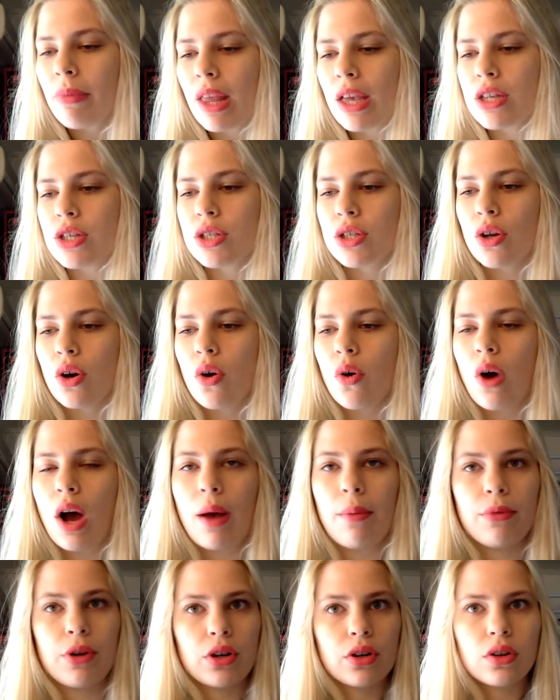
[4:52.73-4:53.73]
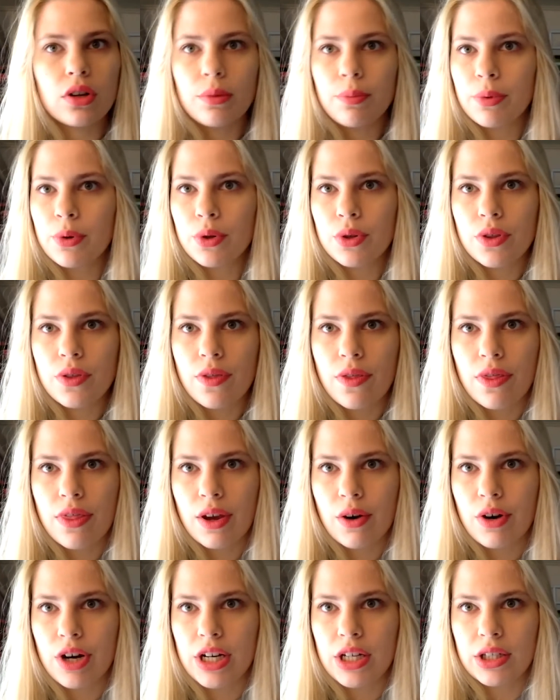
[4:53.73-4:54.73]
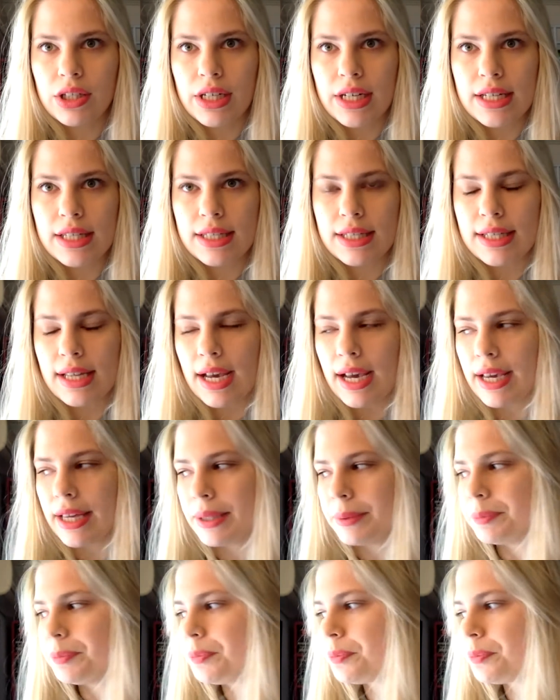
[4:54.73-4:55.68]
So I'm not gonna put the crinoline inside.